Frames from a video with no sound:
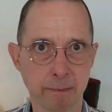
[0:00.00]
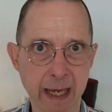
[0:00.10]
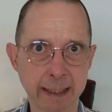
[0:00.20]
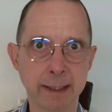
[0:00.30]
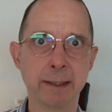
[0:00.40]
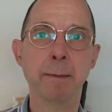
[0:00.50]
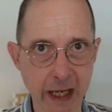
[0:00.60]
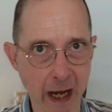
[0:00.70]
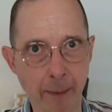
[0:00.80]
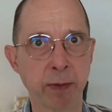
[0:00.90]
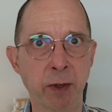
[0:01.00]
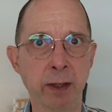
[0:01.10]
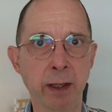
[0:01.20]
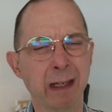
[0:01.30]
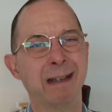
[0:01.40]
That's the
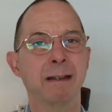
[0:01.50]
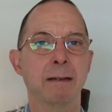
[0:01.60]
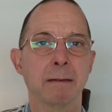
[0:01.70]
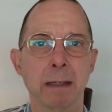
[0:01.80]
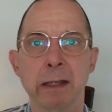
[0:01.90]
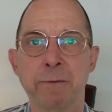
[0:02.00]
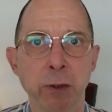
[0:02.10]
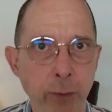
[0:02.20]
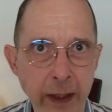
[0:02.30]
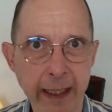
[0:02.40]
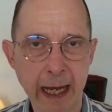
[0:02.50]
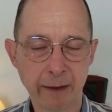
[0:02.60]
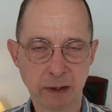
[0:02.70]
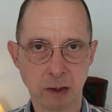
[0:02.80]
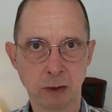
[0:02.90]
optimal. If you really
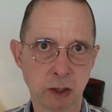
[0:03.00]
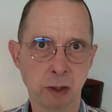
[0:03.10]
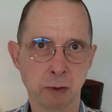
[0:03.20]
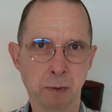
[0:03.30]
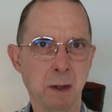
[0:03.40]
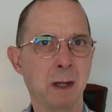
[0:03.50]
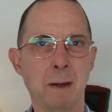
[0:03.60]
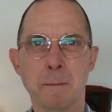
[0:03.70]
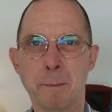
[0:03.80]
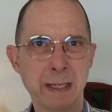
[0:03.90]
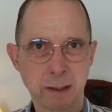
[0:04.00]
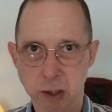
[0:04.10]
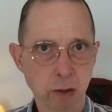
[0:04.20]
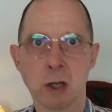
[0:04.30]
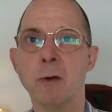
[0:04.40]
have to, use 2,
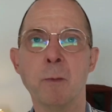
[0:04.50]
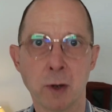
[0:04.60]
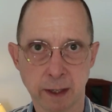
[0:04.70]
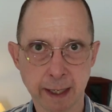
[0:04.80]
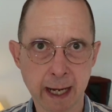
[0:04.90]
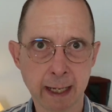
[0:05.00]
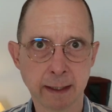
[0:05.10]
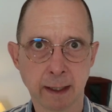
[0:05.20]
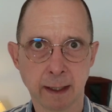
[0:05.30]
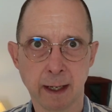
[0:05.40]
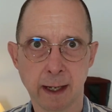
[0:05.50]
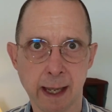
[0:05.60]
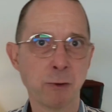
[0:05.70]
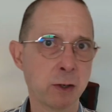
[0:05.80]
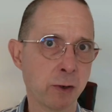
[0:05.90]
but don't go more than that.
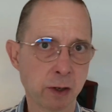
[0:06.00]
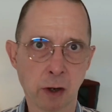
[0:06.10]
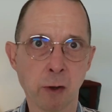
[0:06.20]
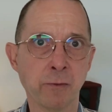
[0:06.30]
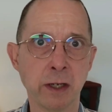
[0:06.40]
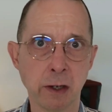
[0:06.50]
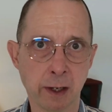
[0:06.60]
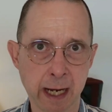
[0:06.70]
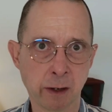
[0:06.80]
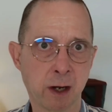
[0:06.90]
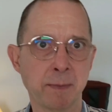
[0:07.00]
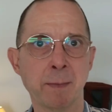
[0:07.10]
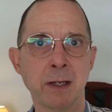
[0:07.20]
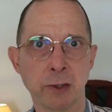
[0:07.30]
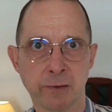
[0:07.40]
I recorded a whole video on how to
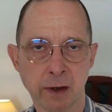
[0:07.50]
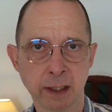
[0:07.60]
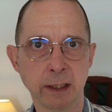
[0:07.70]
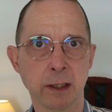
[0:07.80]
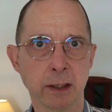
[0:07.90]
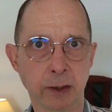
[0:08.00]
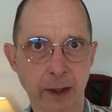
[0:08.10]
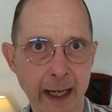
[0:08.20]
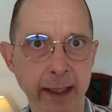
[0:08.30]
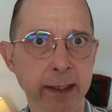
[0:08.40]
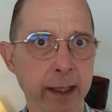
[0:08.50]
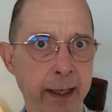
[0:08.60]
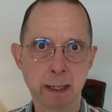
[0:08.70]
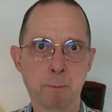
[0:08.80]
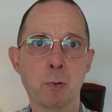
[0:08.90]
optimize your fonts. So that is
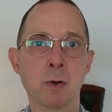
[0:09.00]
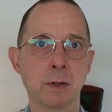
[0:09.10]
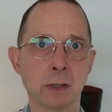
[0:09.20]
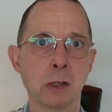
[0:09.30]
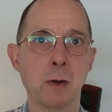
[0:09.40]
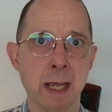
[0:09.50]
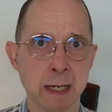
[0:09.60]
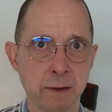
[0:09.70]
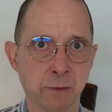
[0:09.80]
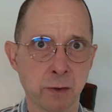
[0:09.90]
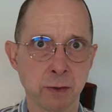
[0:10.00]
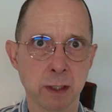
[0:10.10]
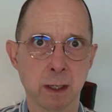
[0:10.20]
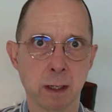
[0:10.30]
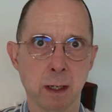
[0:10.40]
an important low-hanging fruit.